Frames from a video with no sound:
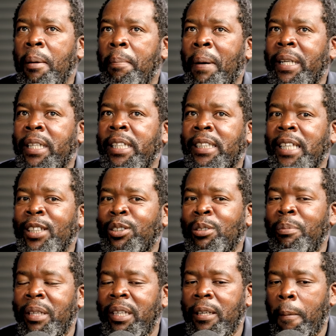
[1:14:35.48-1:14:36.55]
But he said
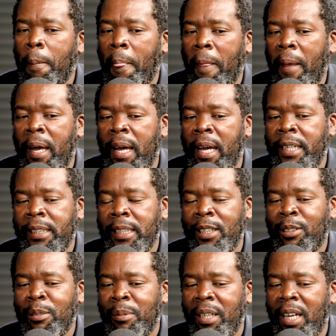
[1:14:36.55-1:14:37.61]
to me,
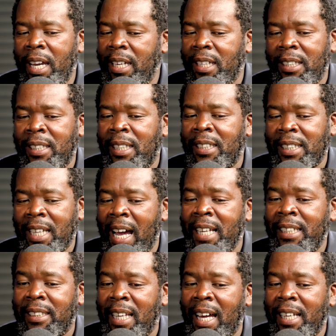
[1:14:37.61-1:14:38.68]
hey, this car
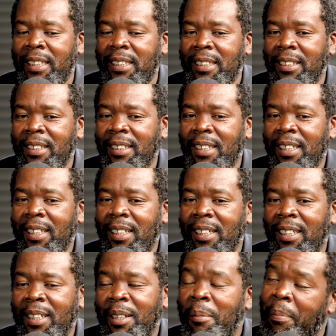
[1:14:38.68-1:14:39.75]
is nice,
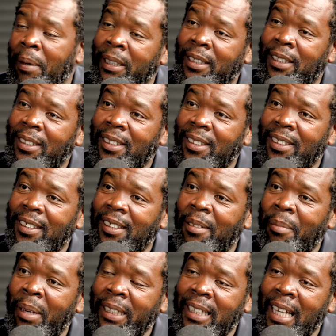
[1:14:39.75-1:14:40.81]
but
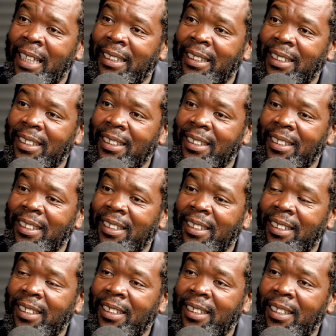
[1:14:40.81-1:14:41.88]
my son,
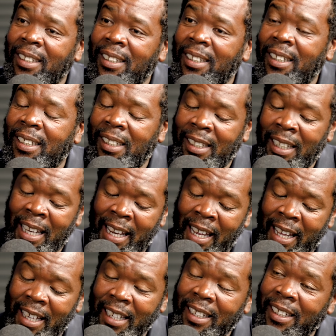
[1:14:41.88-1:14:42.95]

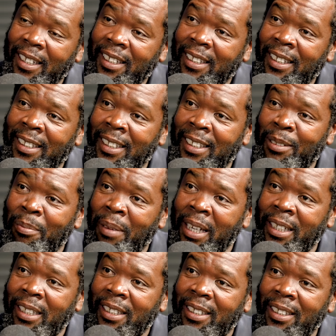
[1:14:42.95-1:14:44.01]
this
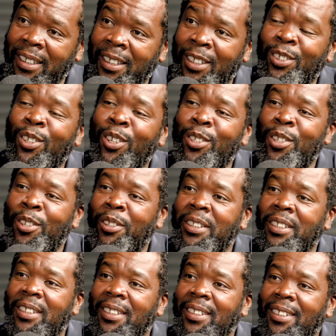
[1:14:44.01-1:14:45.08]
money is not
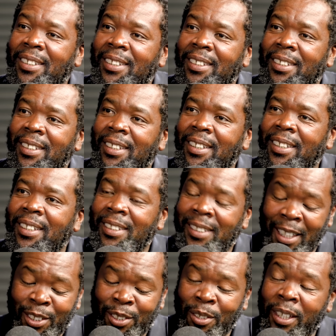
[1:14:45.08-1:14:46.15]
yours.
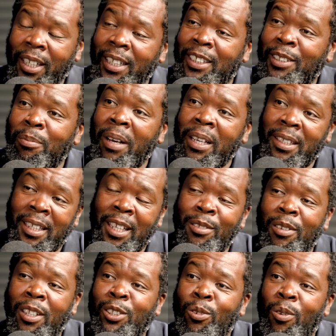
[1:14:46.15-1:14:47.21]
That's your kid's money that
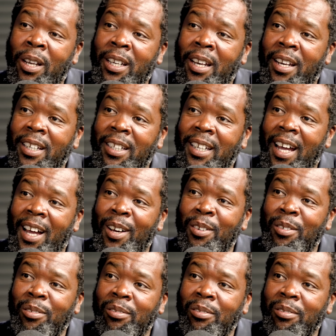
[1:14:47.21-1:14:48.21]
you are squandering now.